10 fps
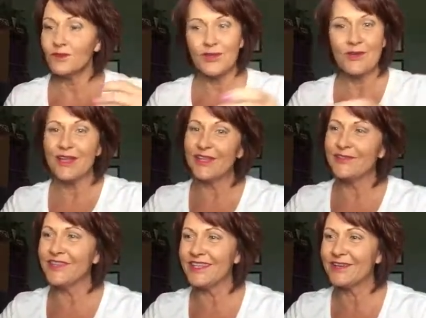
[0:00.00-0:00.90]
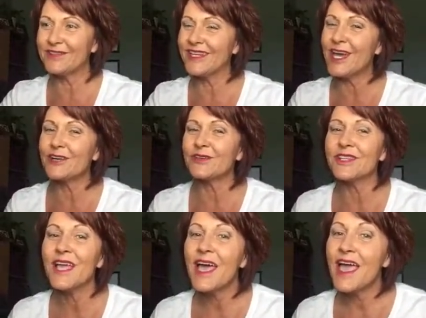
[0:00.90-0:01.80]
the liquid
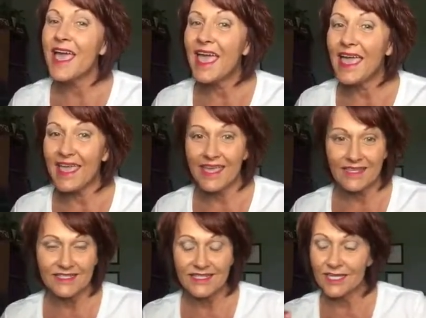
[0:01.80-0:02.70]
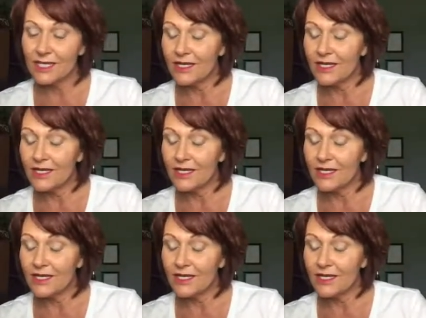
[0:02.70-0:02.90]
liners, and